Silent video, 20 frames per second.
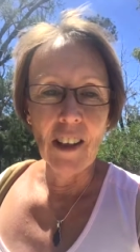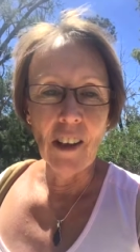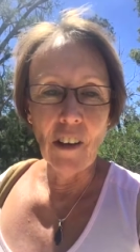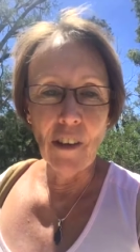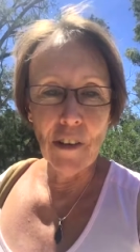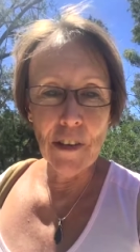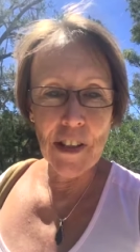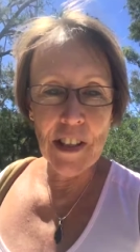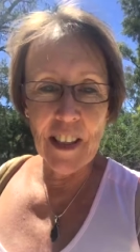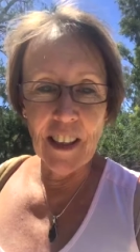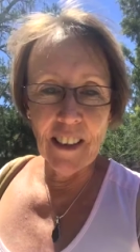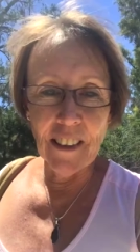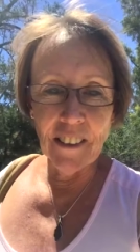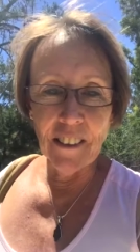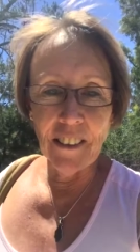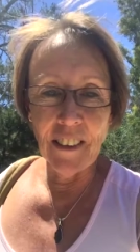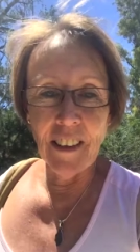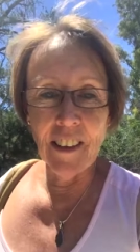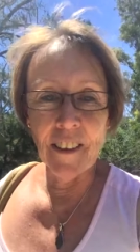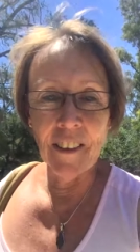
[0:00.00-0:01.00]
Also,
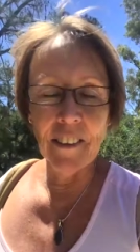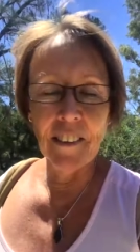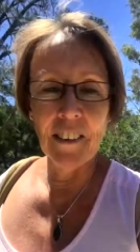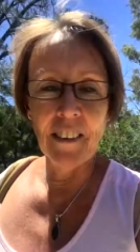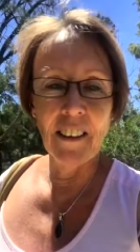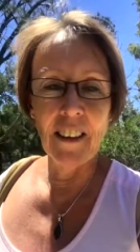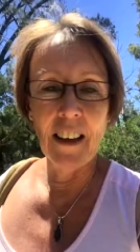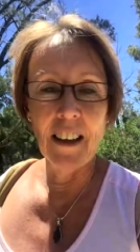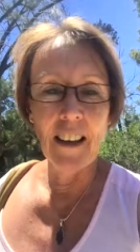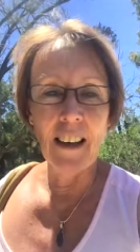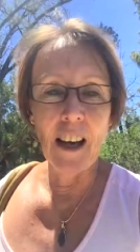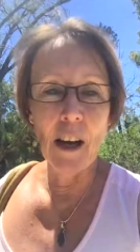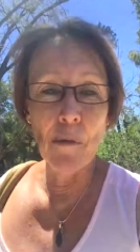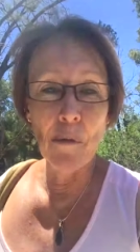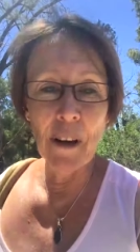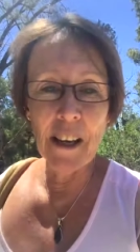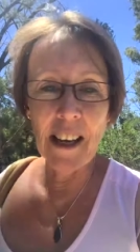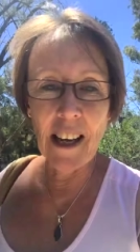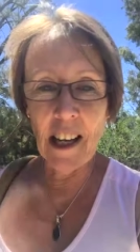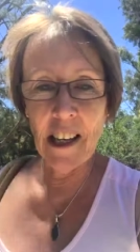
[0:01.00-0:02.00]
you know, are
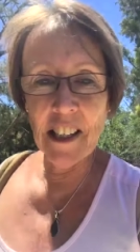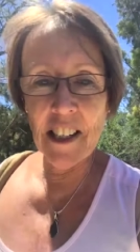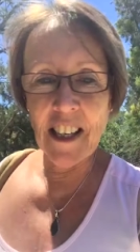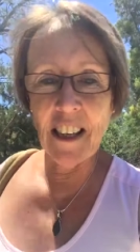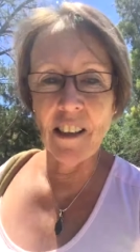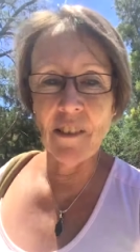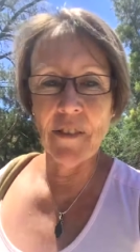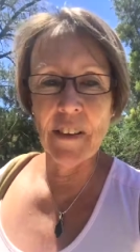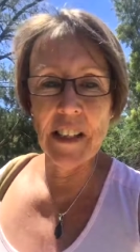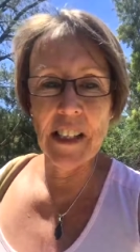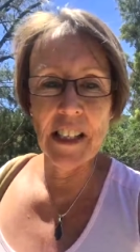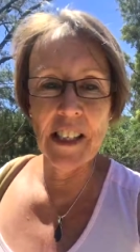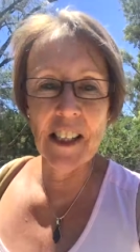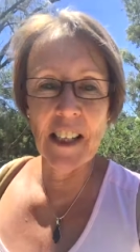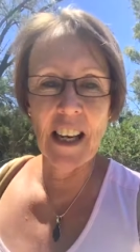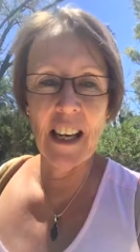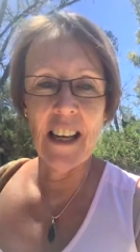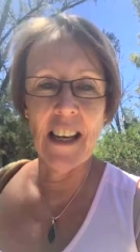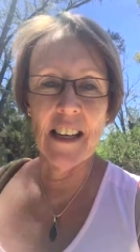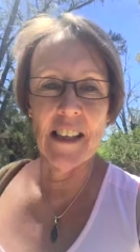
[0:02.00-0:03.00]
we asking for
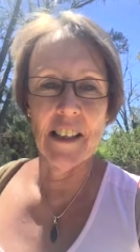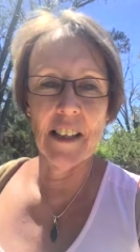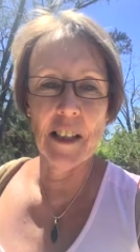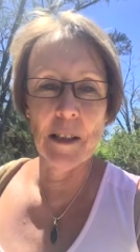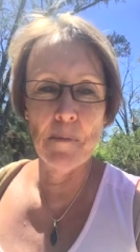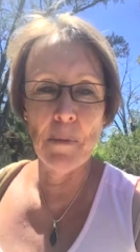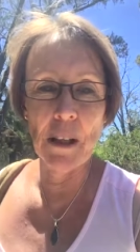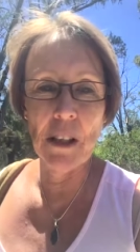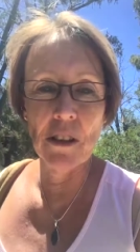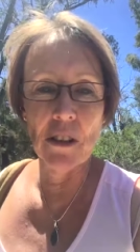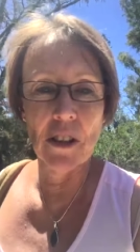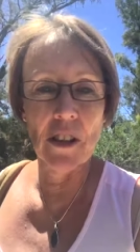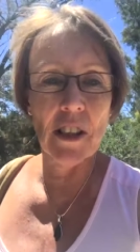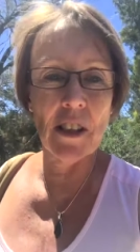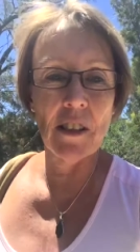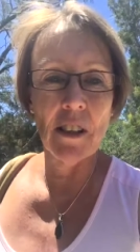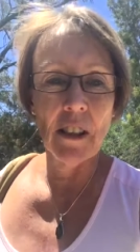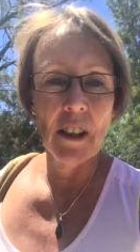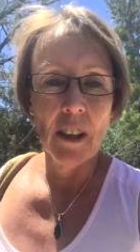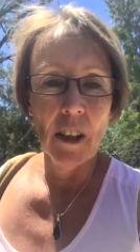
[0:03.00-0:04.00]
discounts
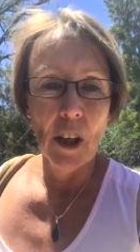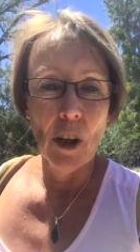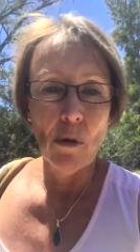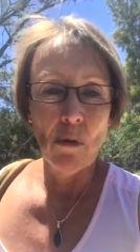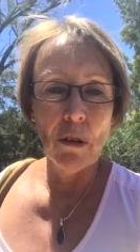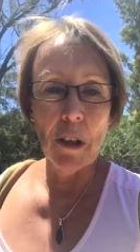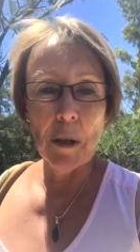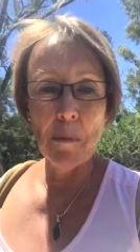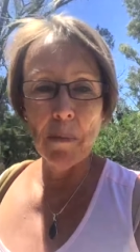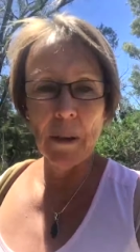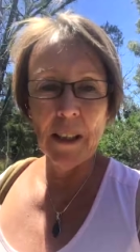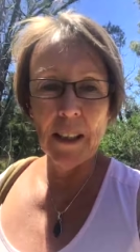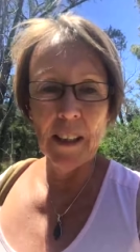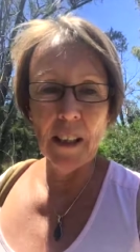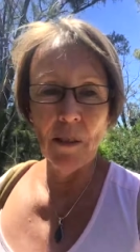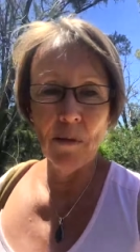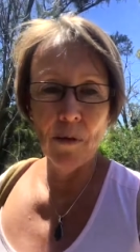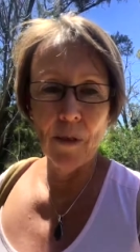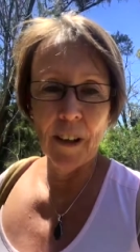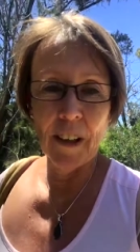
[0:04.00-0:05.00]
because we
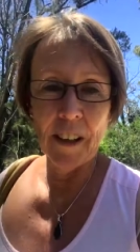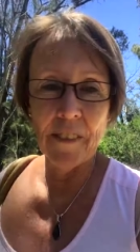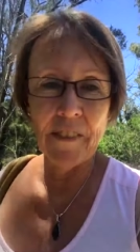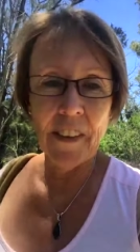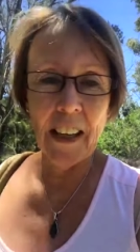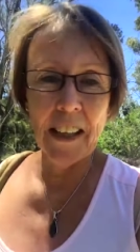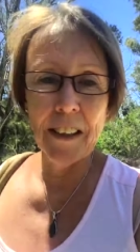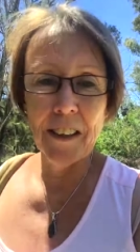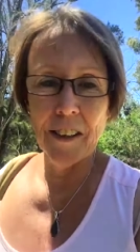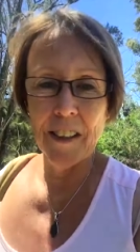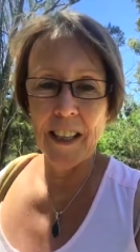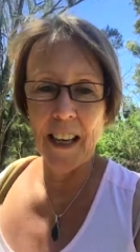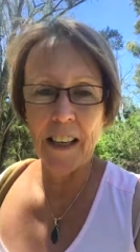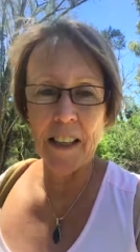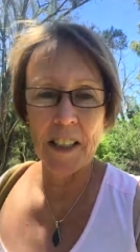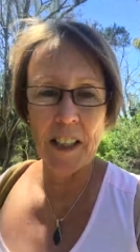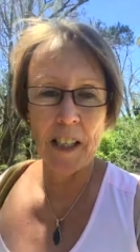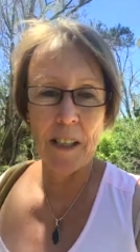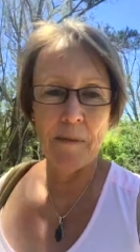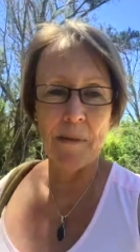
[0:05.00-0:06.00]
believe we're a valued
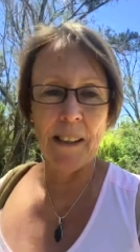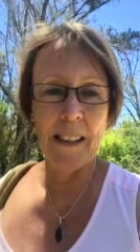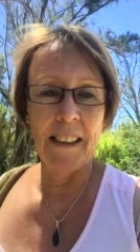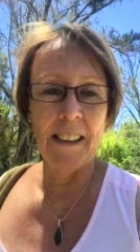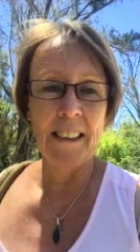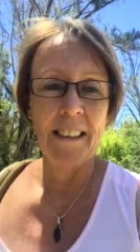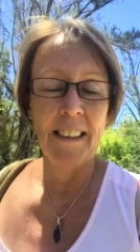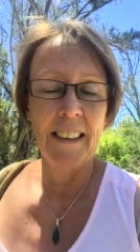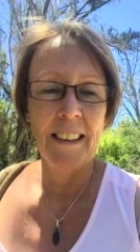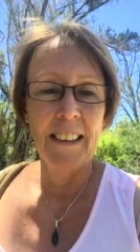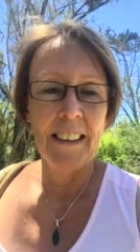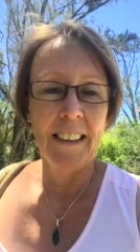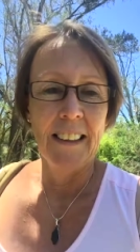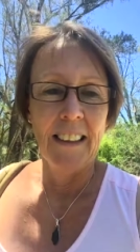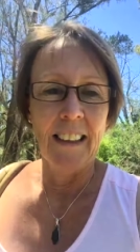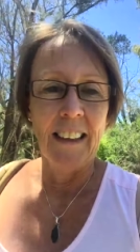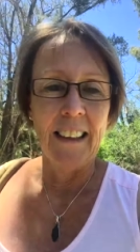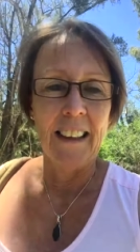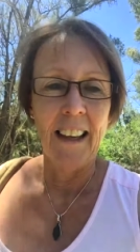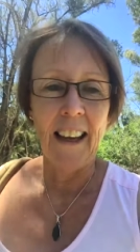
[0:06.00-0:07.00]
customer
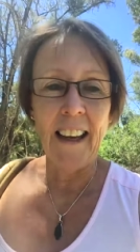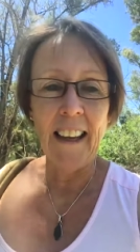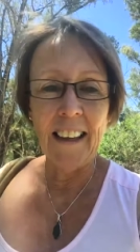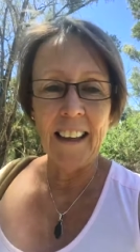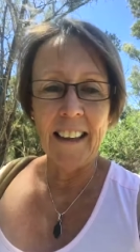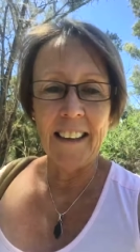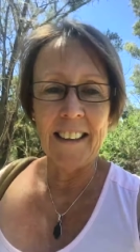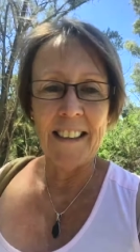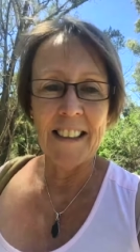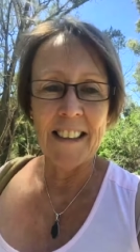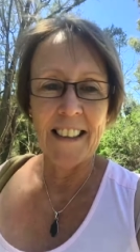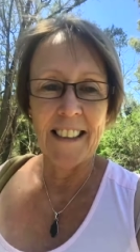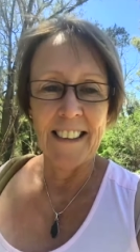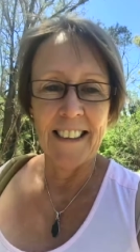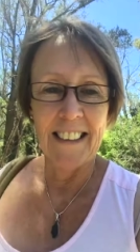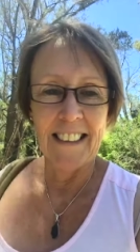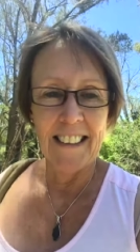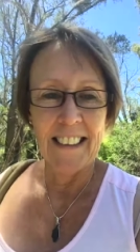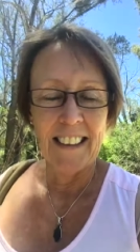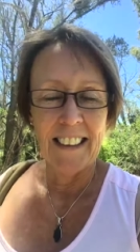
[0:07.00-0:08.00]
and
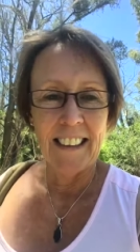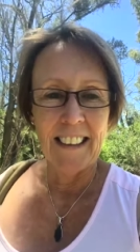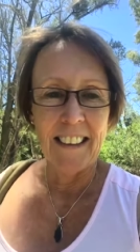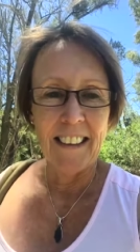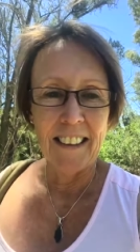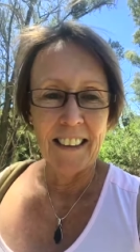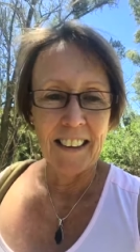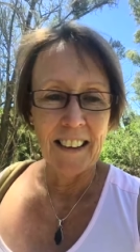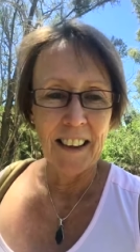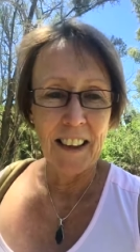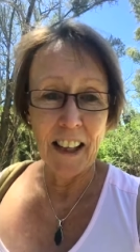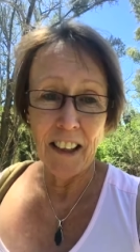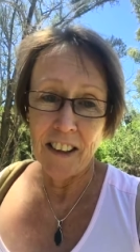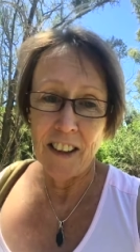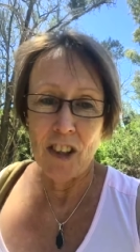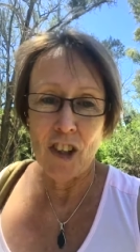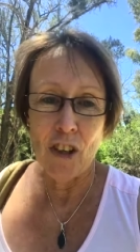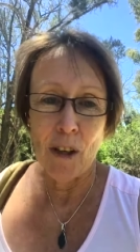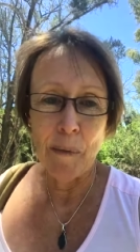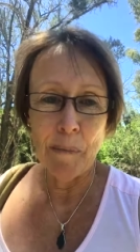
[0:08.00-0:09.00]
that
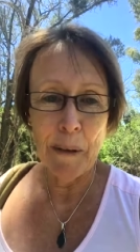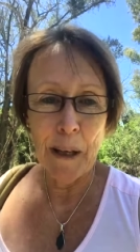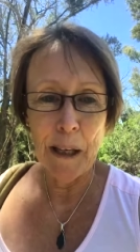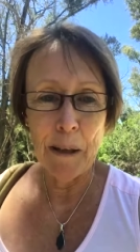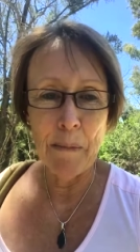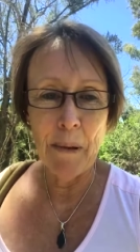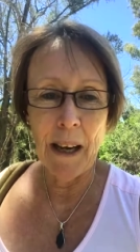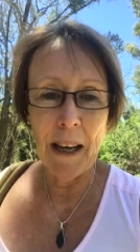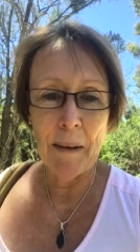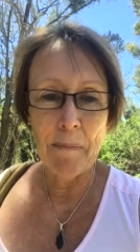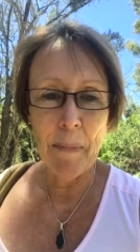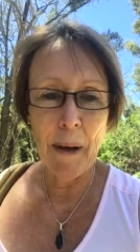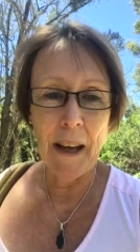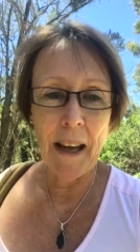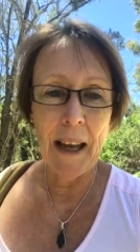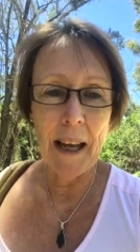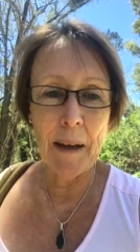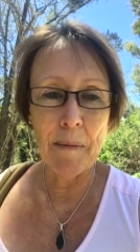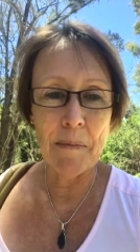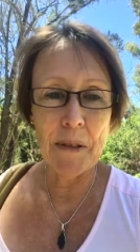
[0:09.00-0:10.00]
the shopkeeper
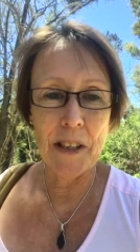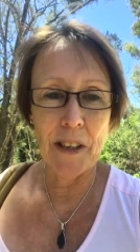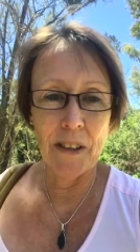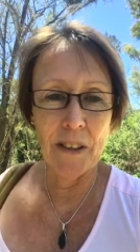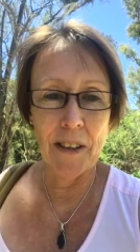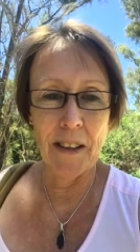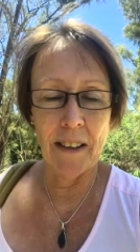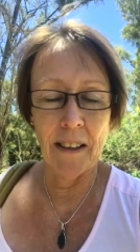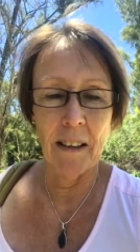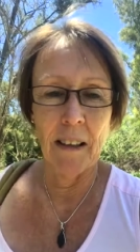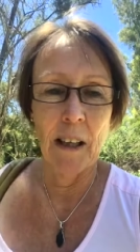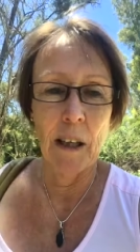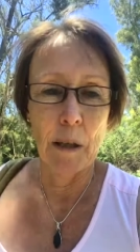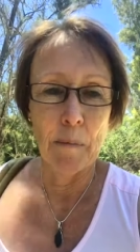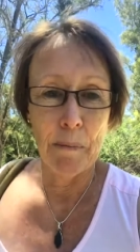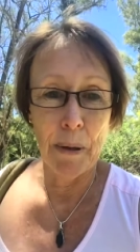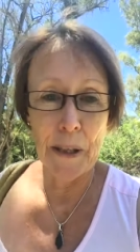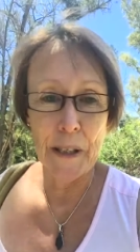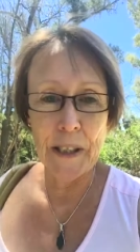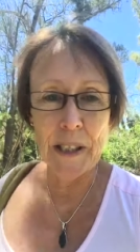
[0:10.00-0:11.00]
perhaps or the
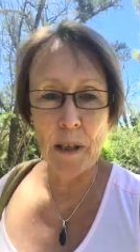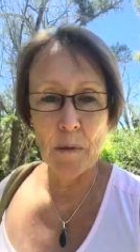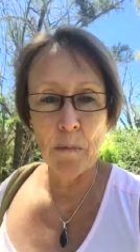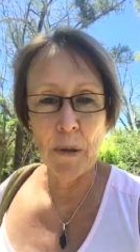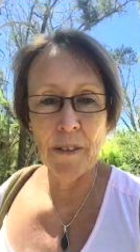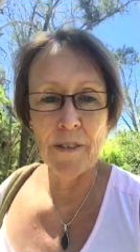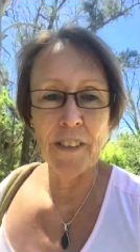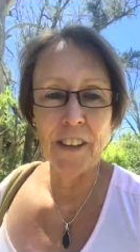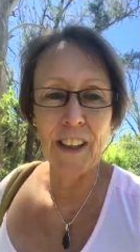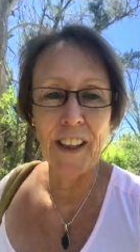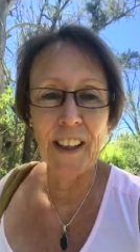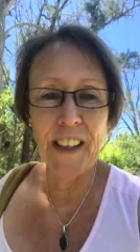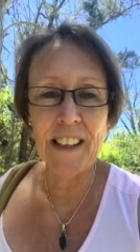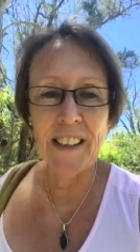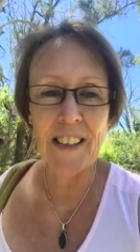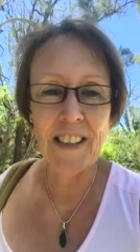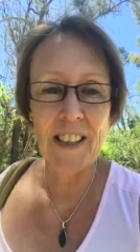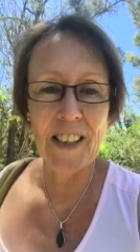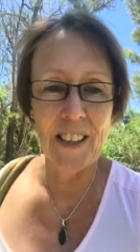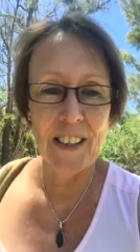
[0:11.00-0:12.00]
person
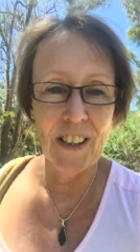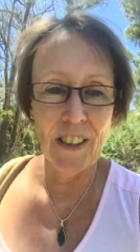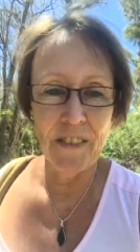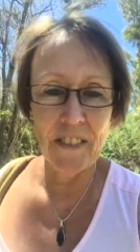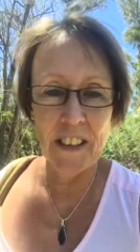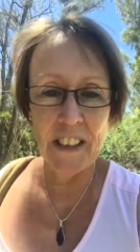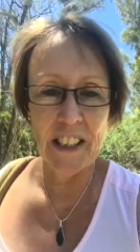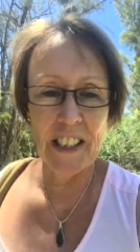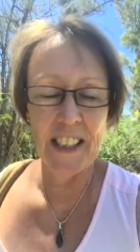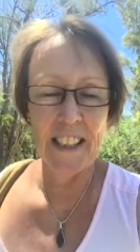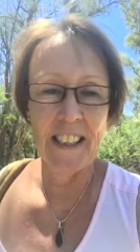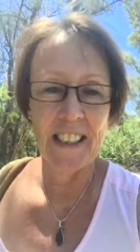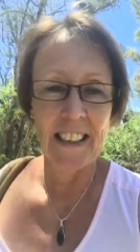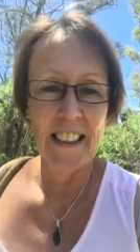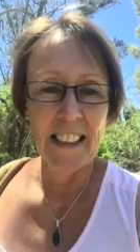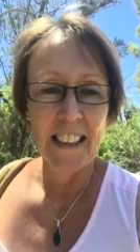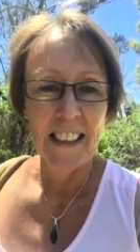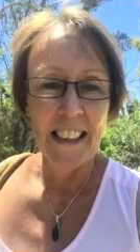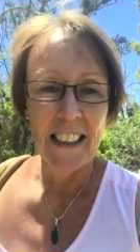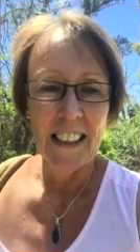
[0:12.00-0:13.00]
providing the service
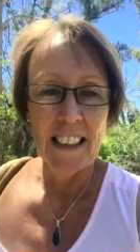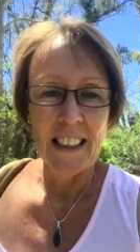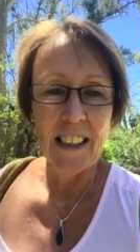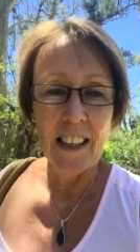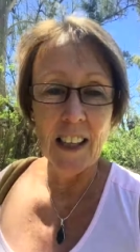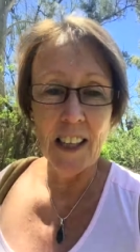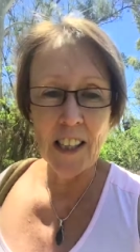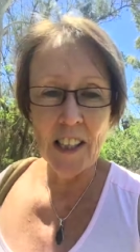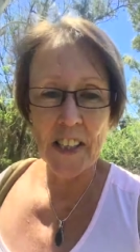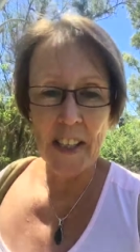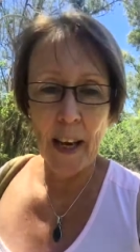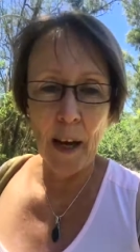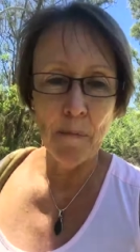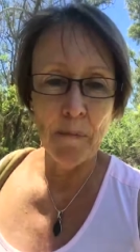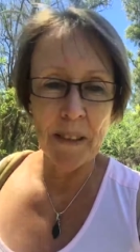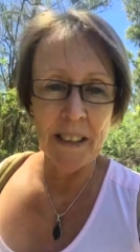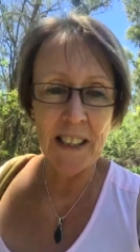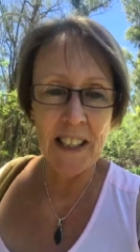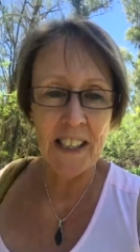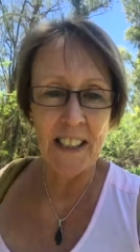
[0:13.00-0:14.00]
needs our
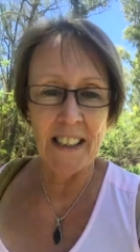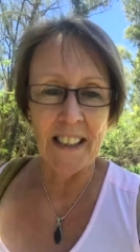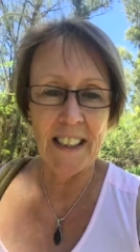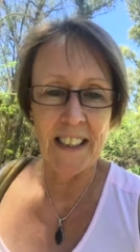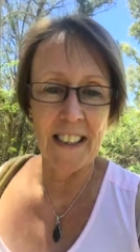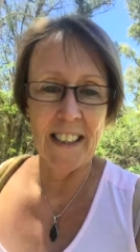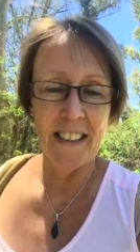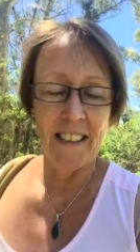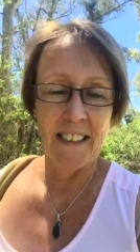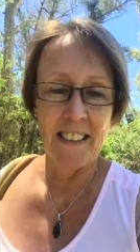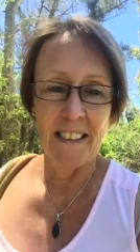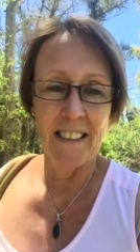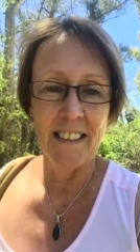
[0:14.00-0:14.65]
business?